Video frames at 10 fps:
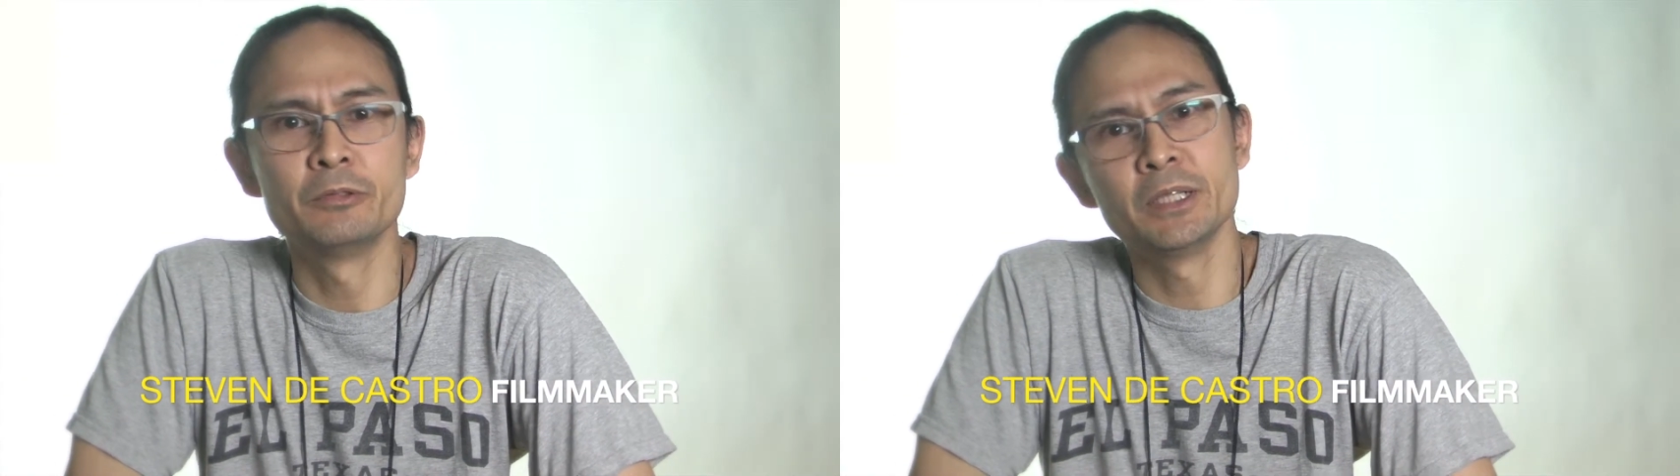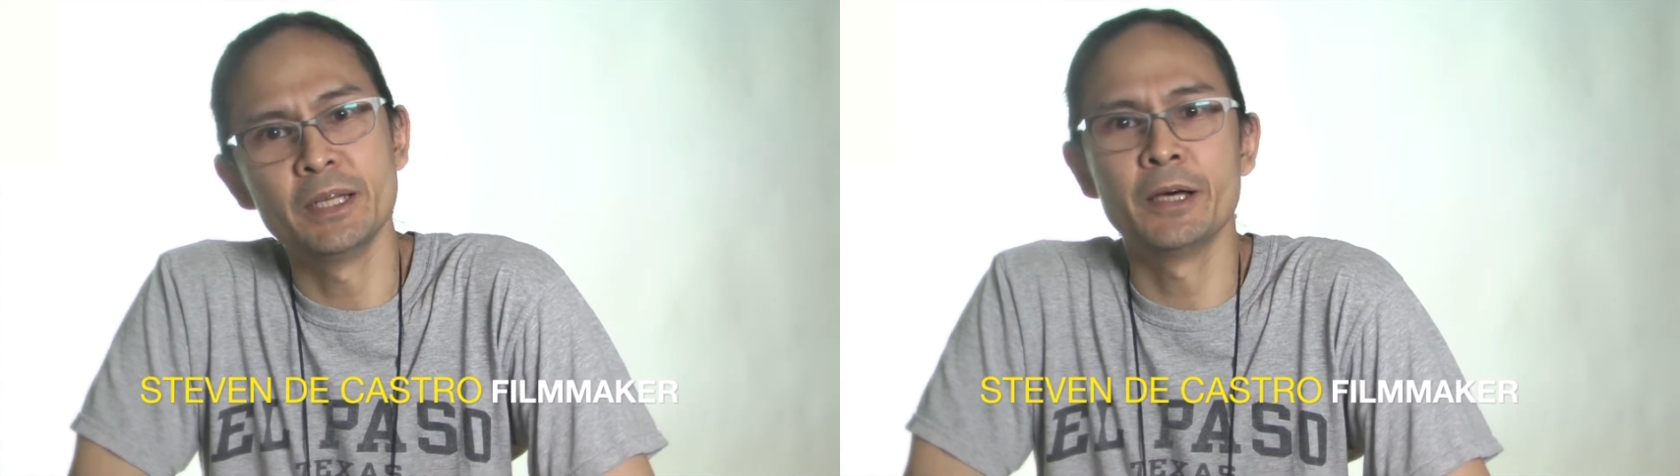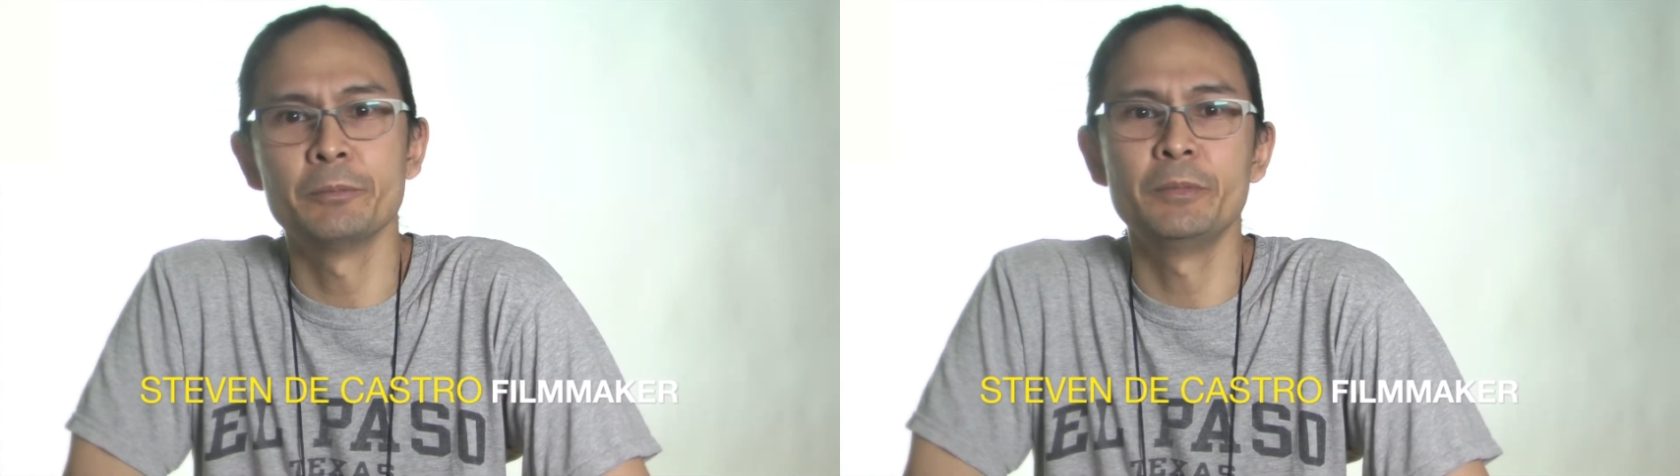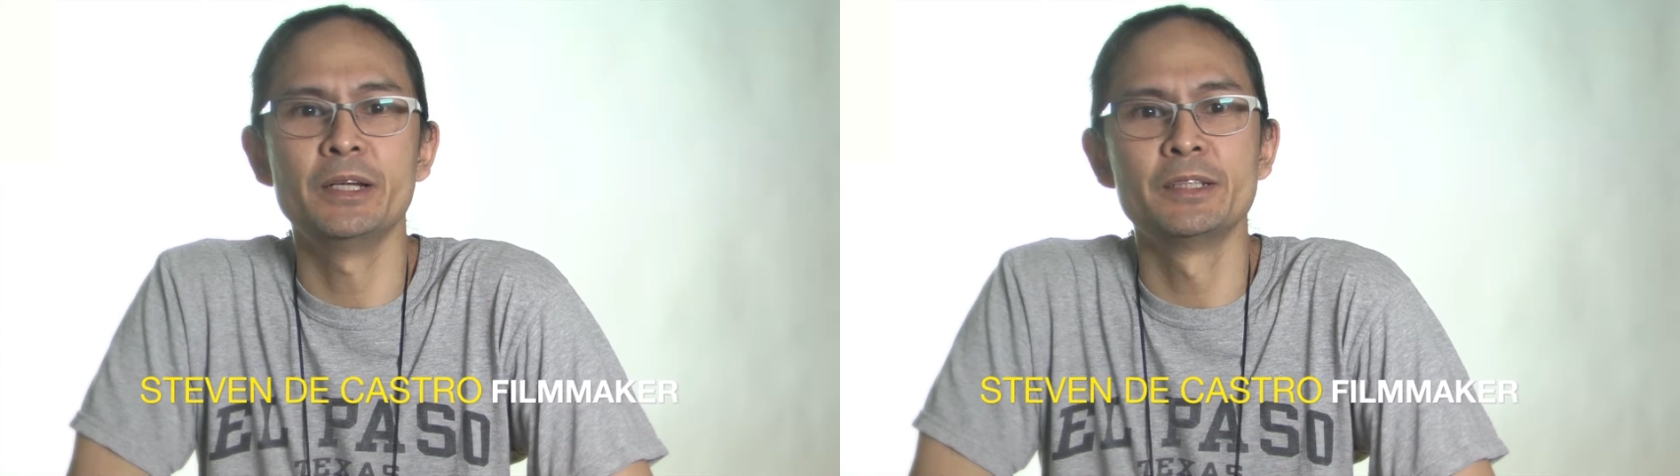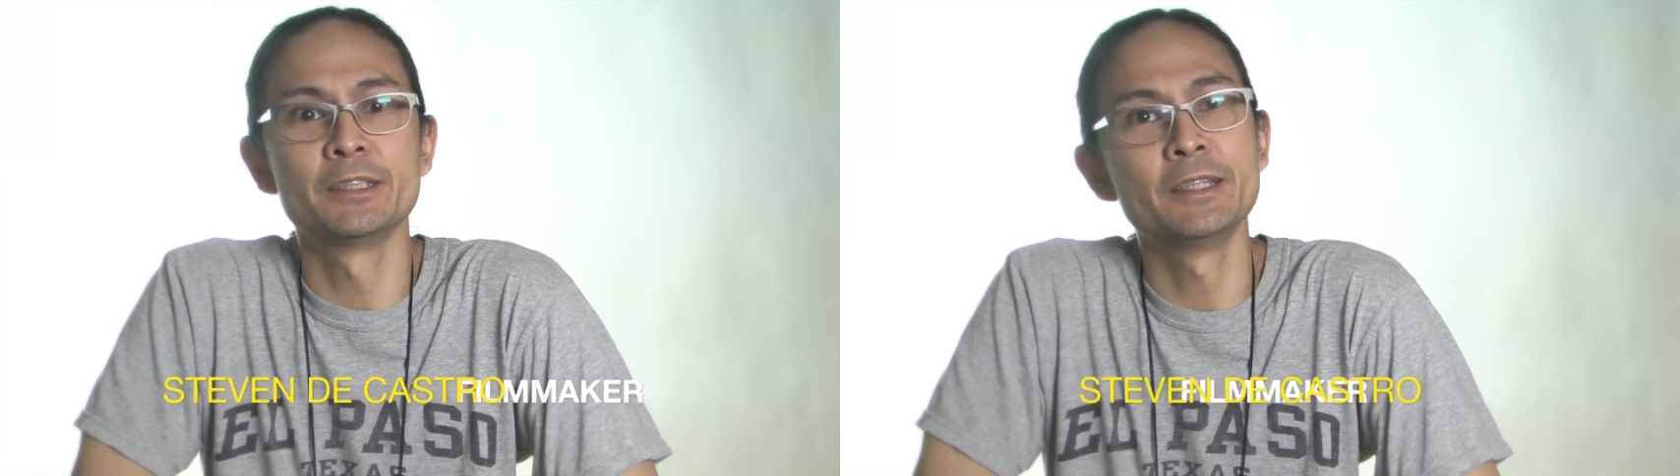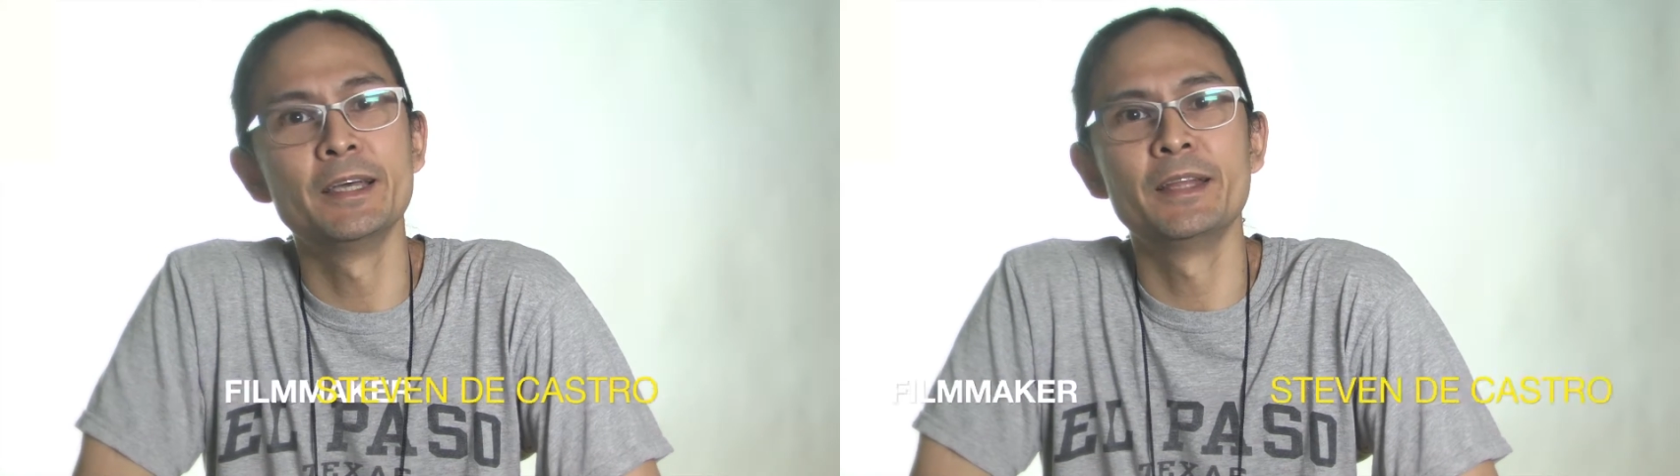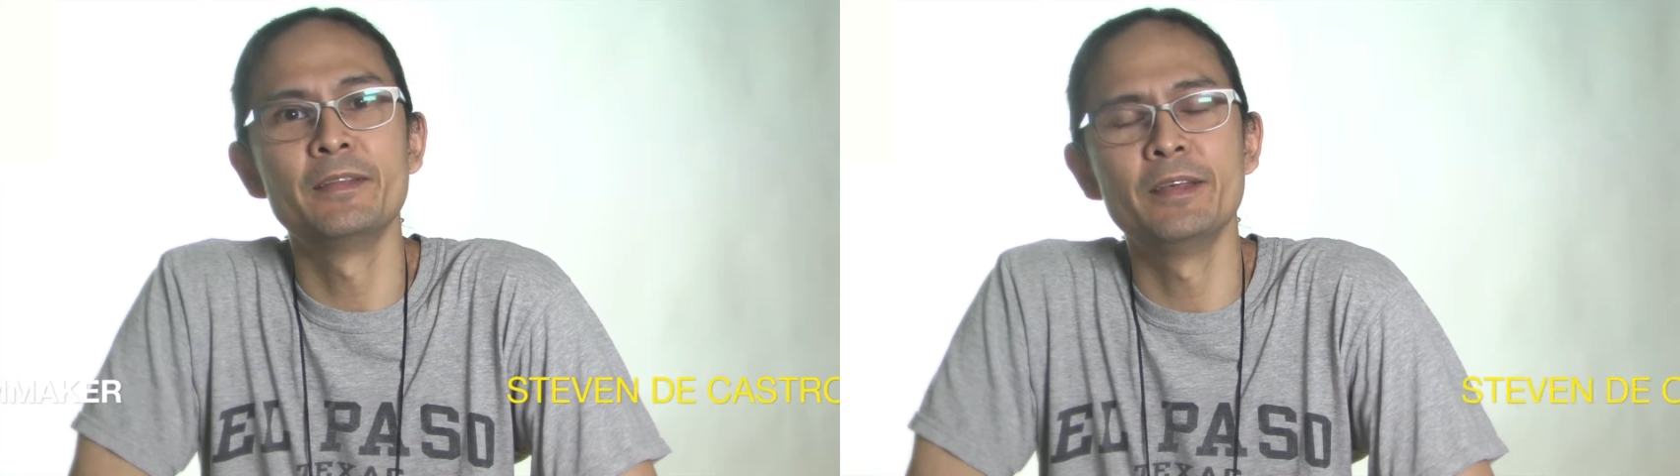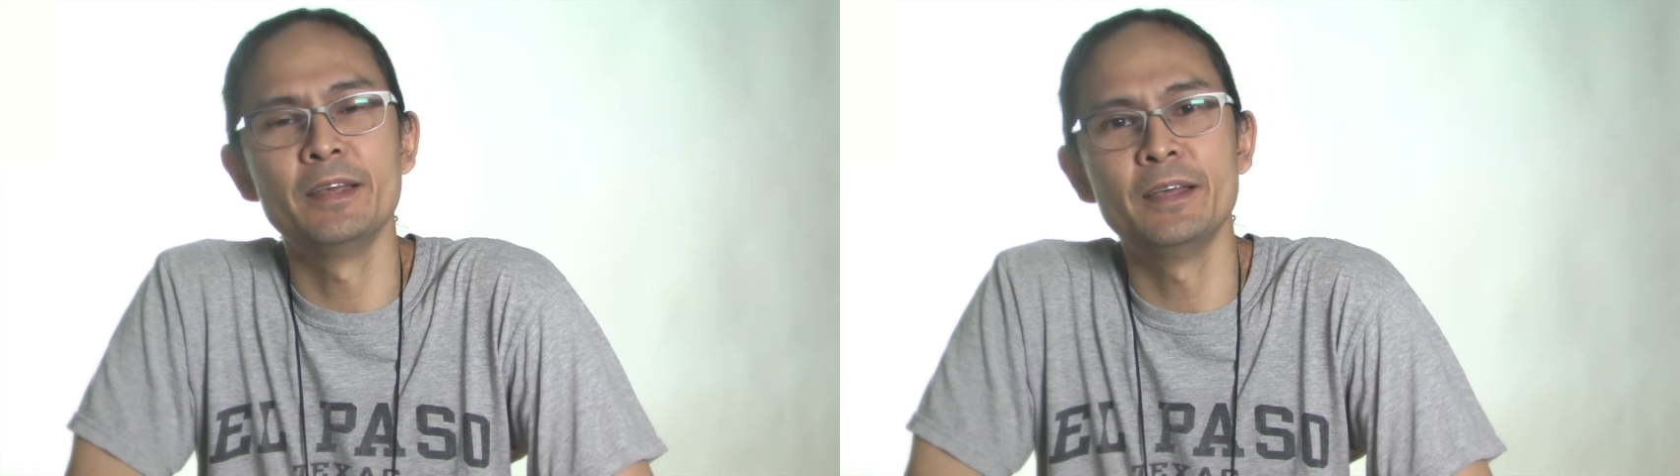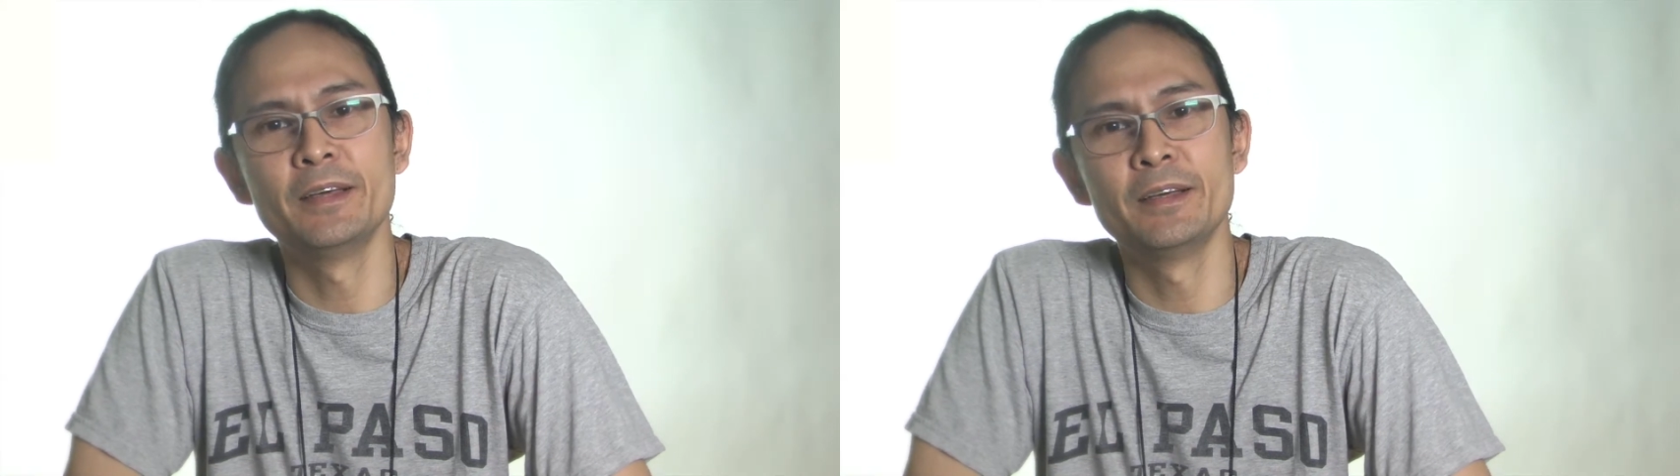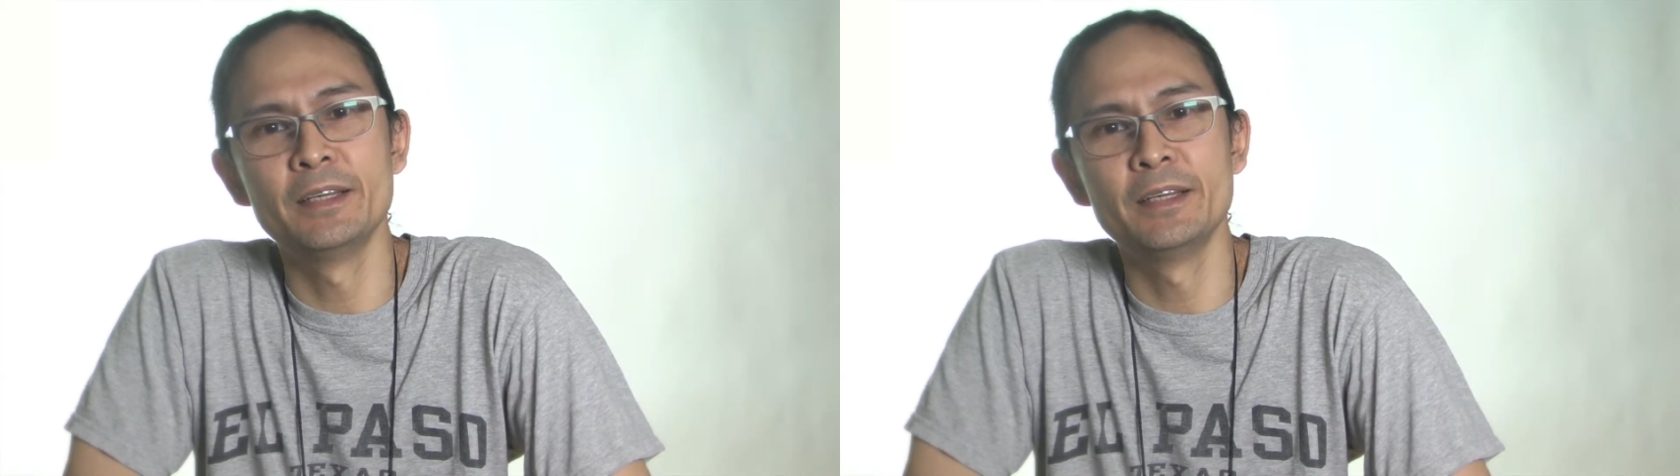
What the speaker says: really helped me understand the